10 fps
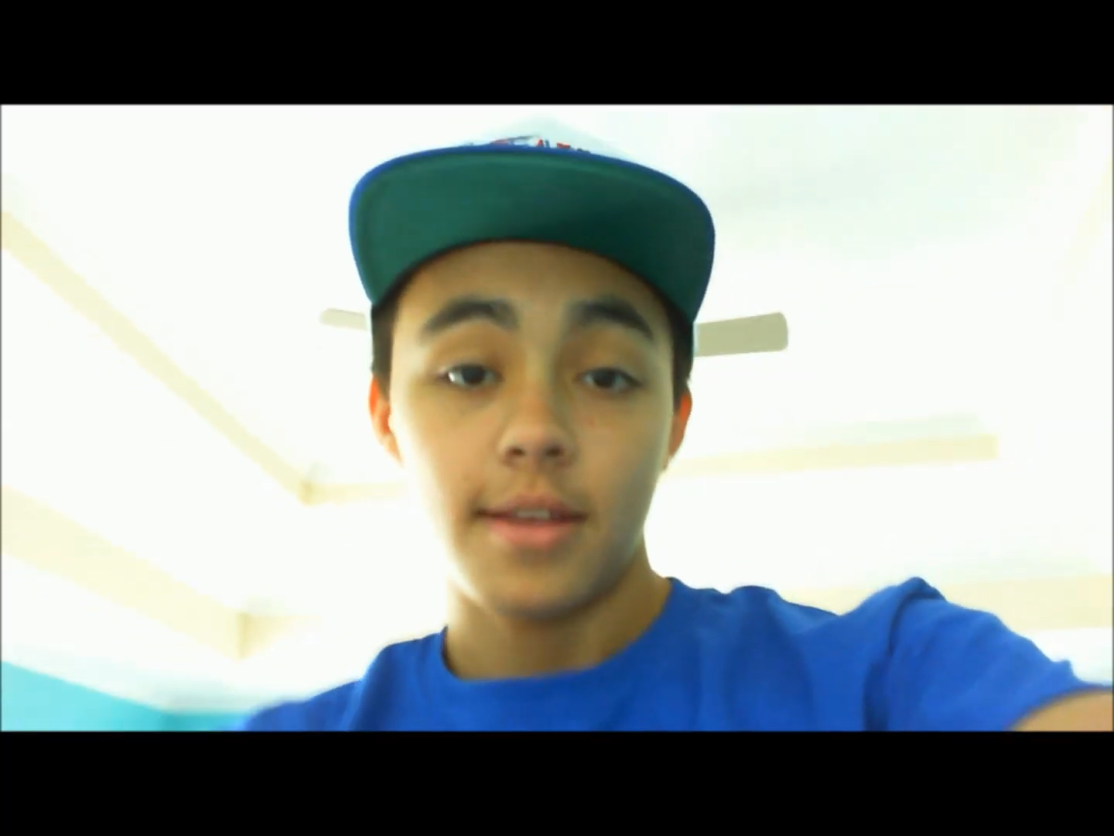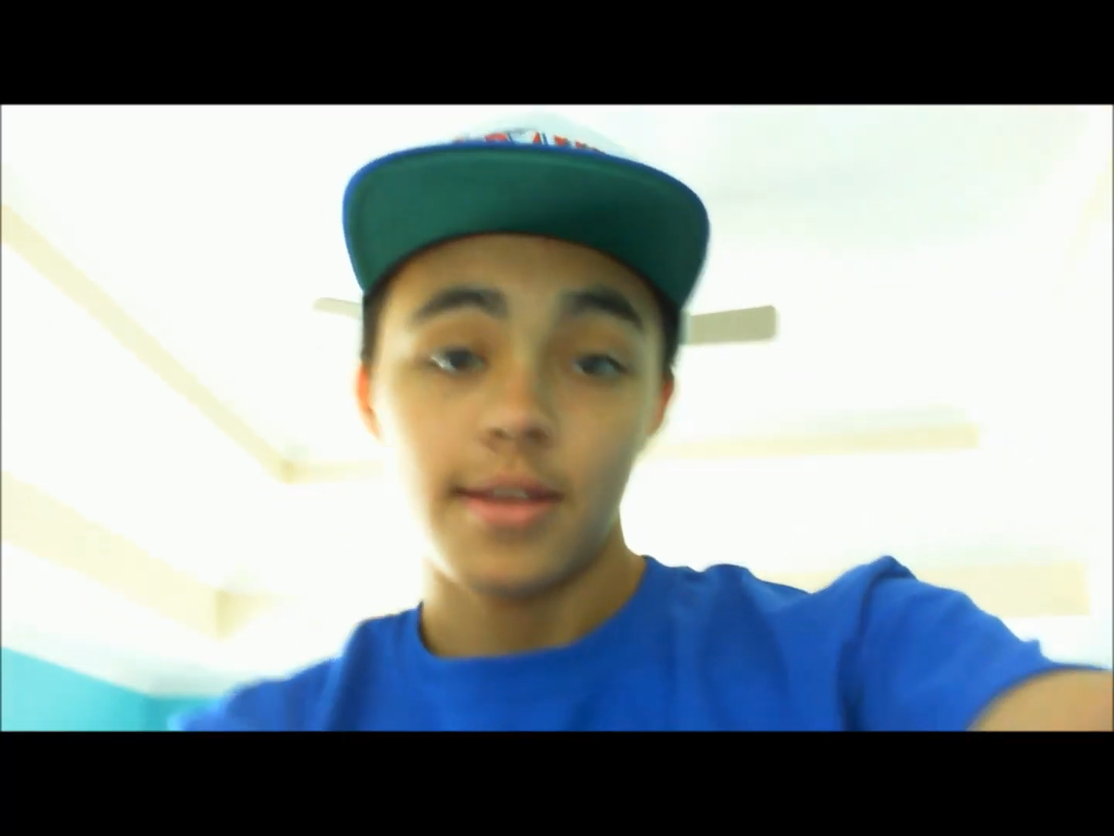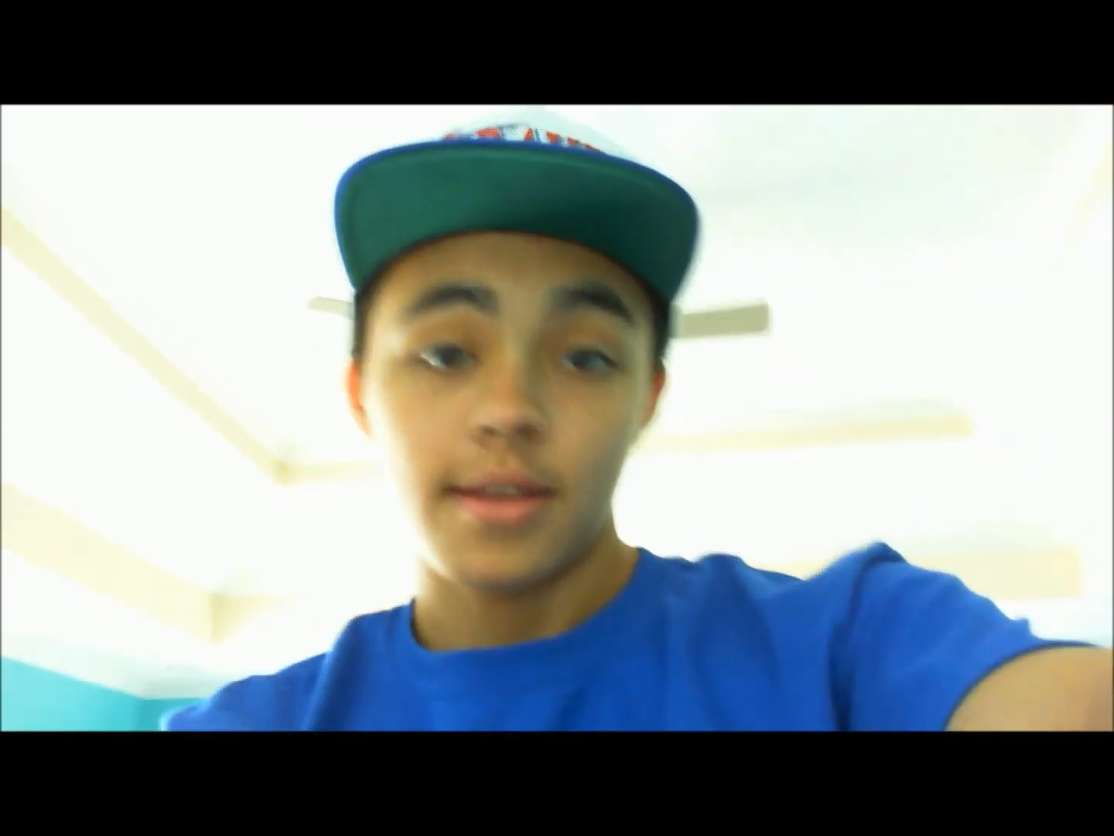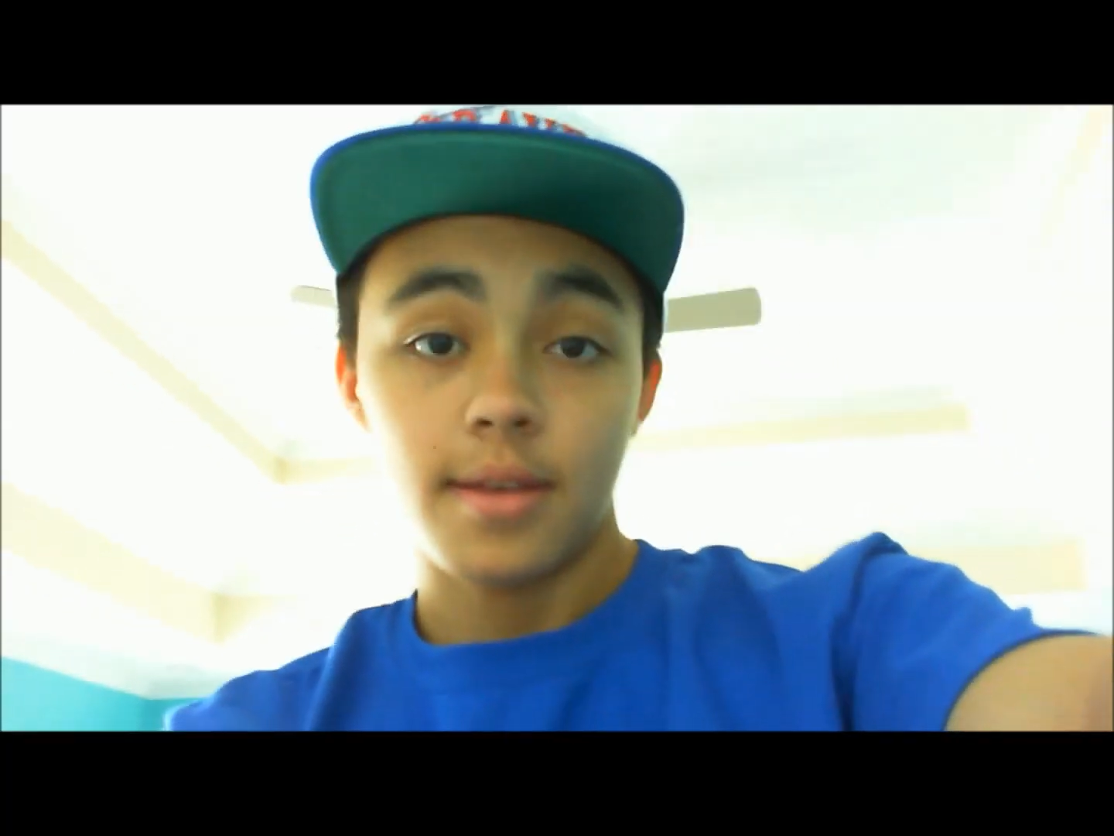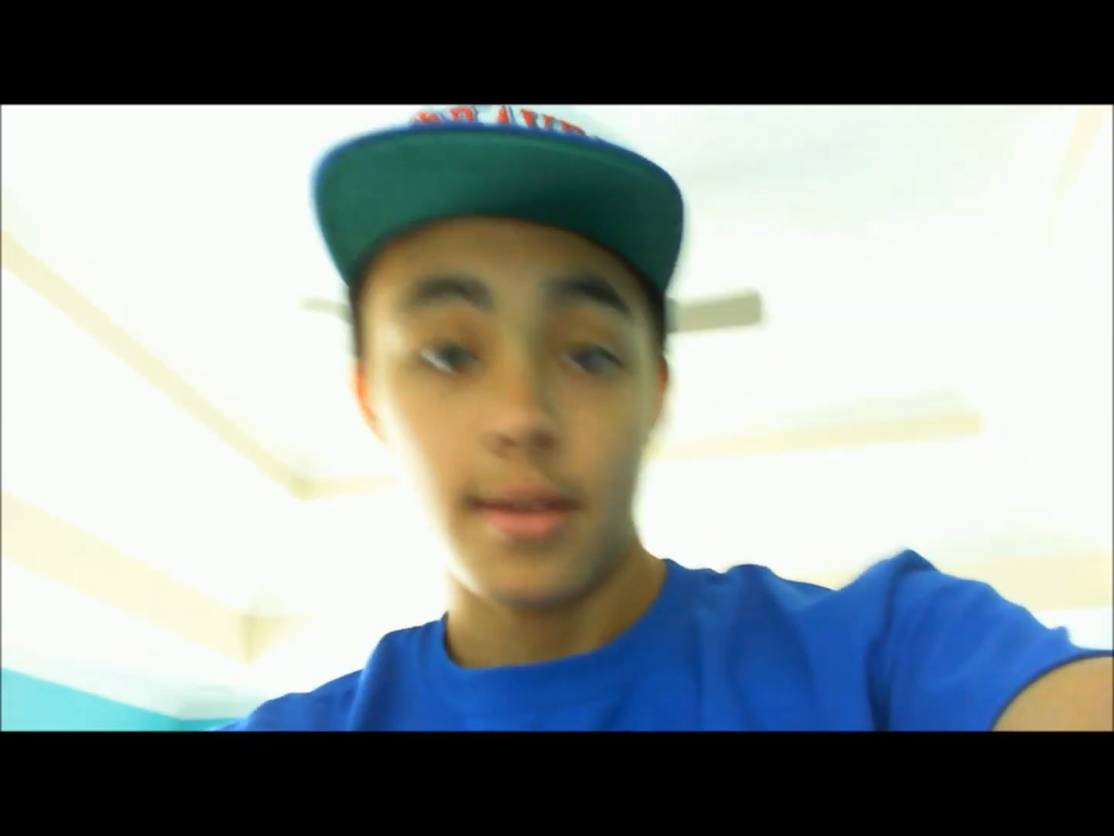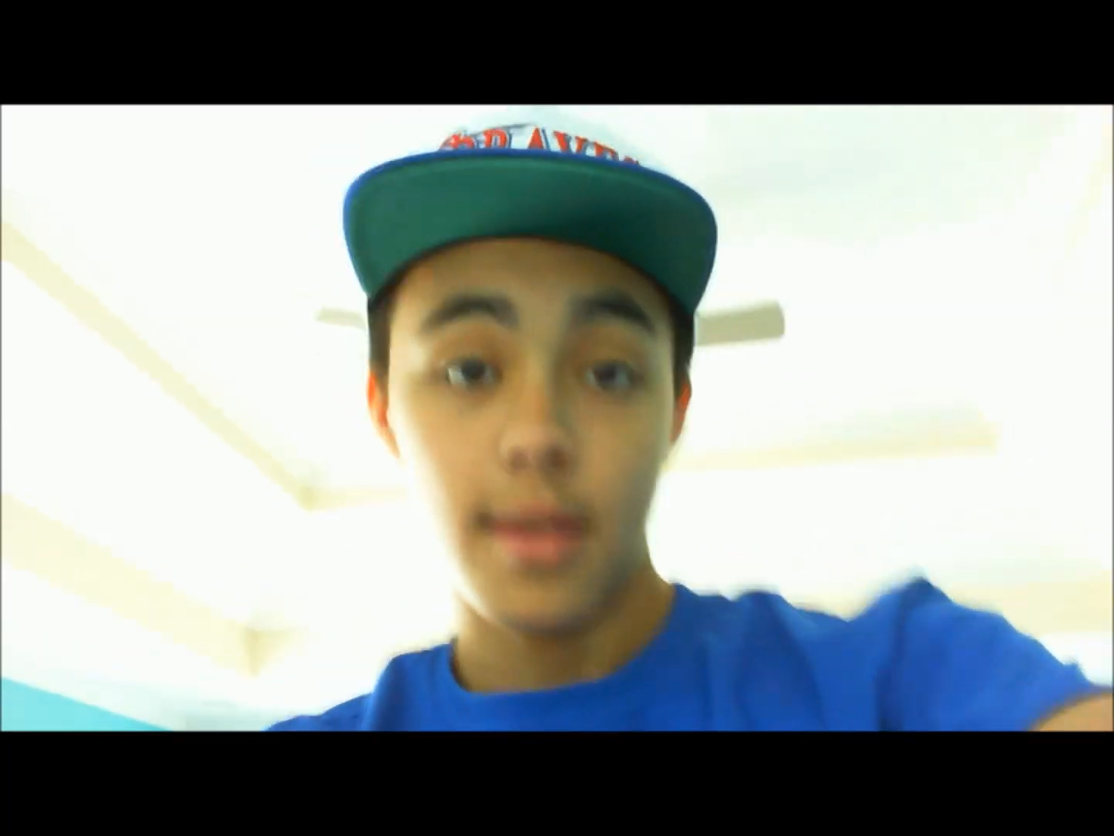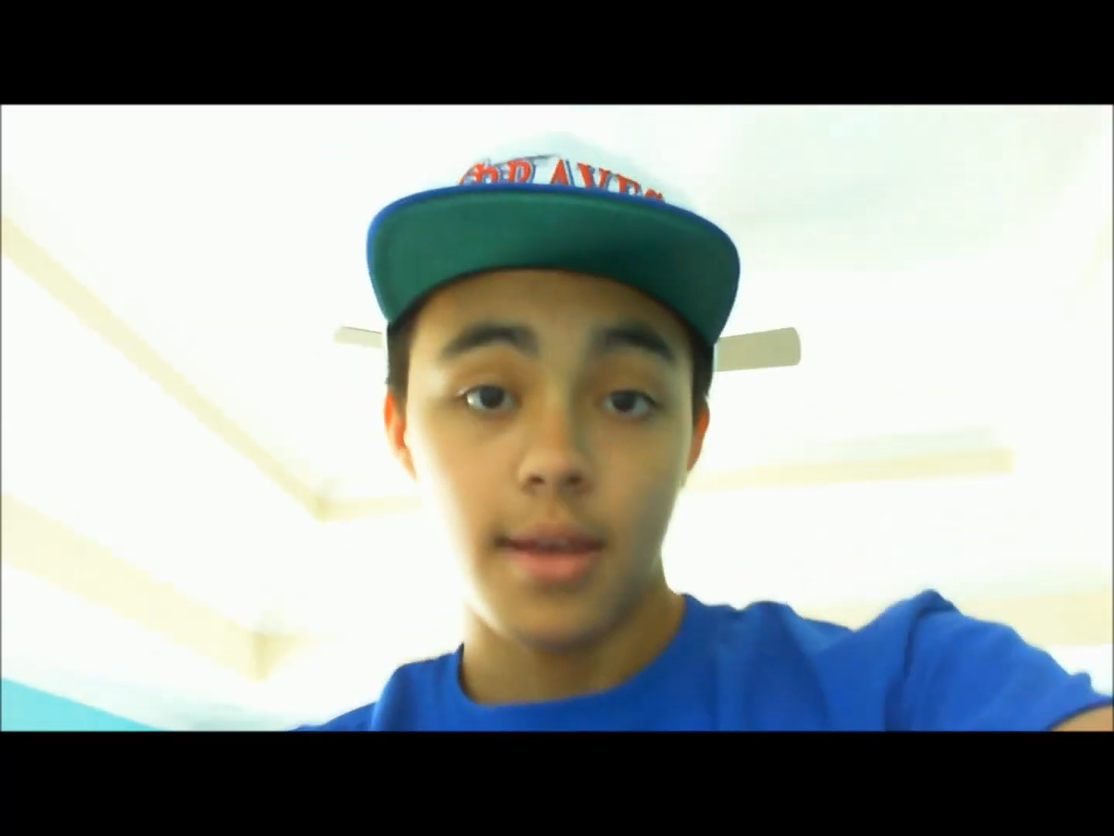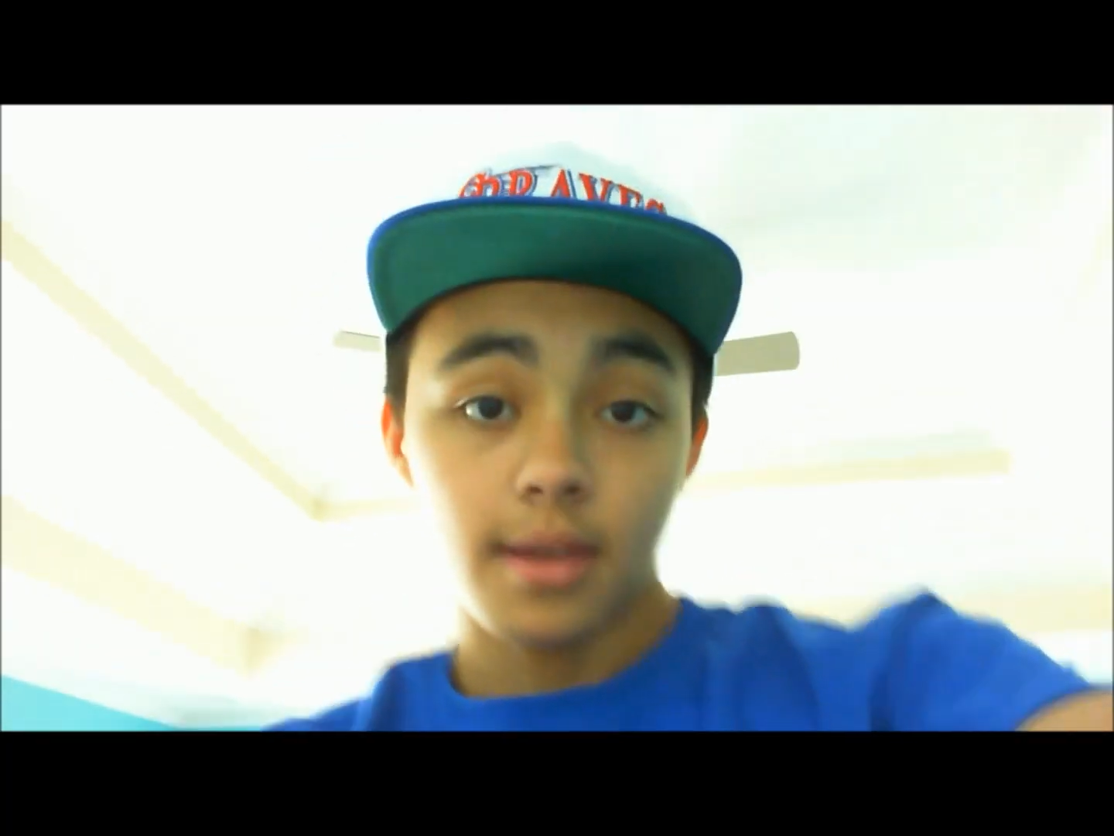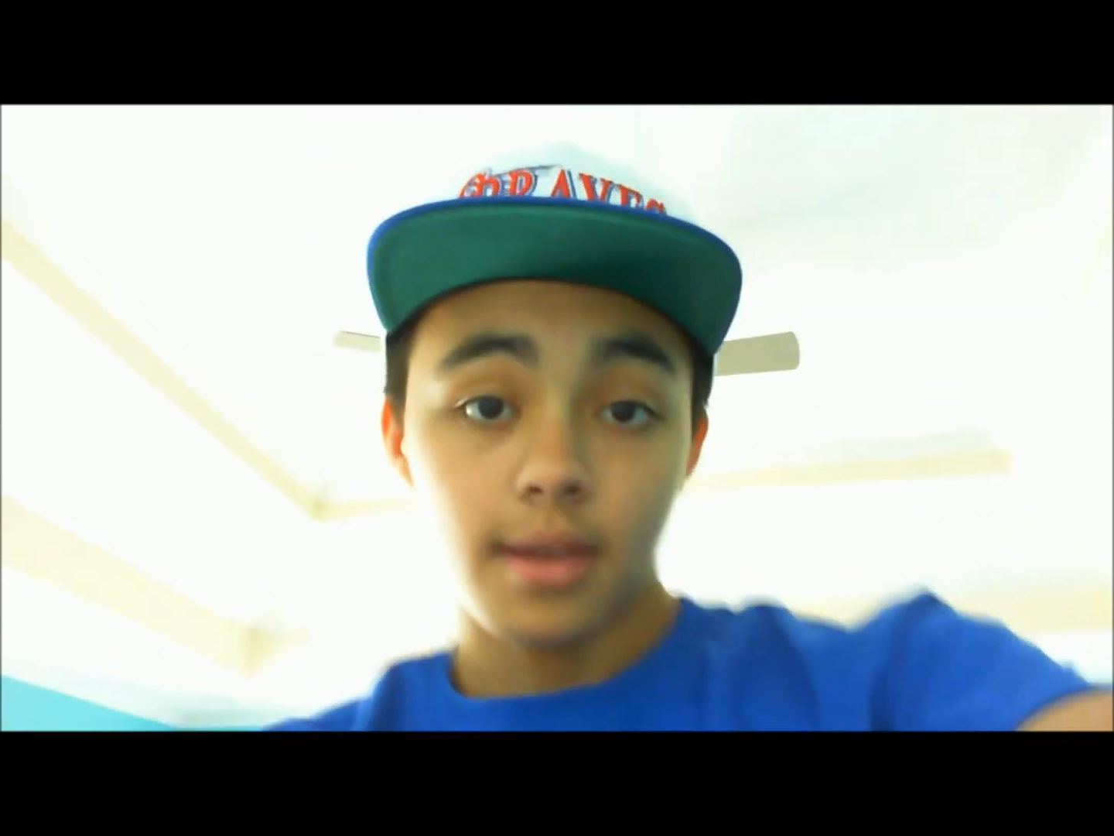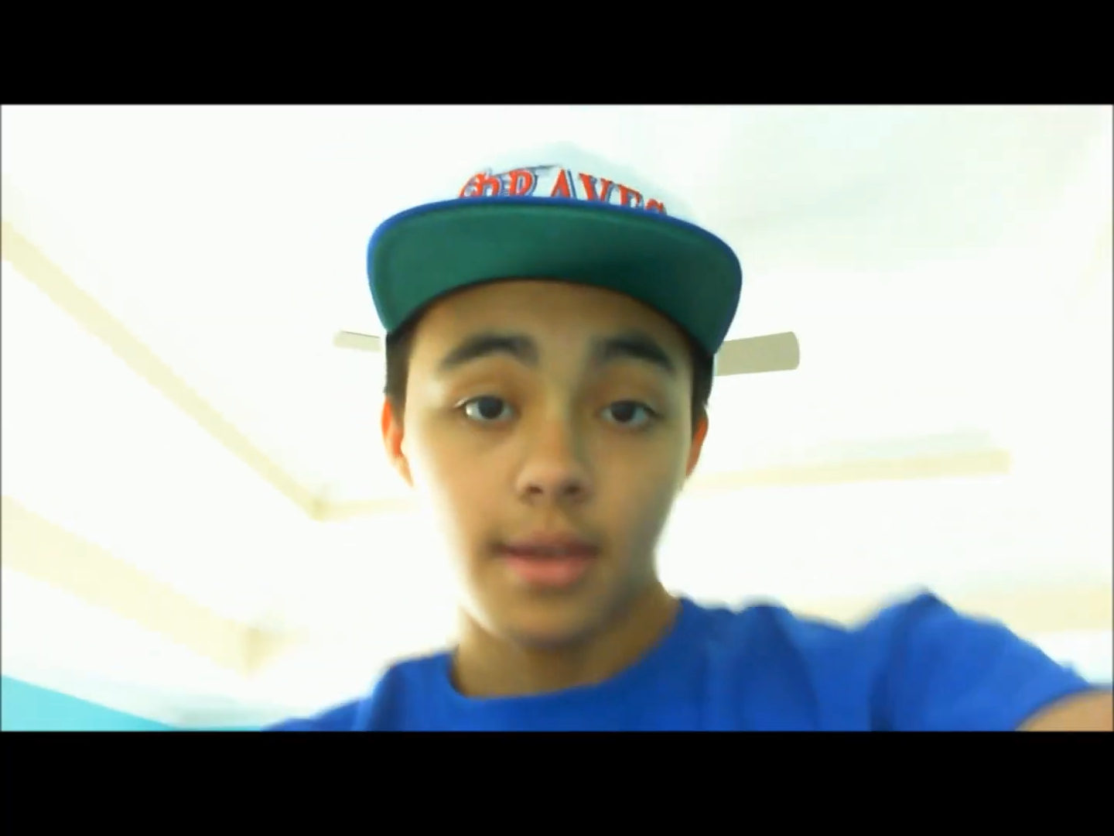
just leave a thumbs up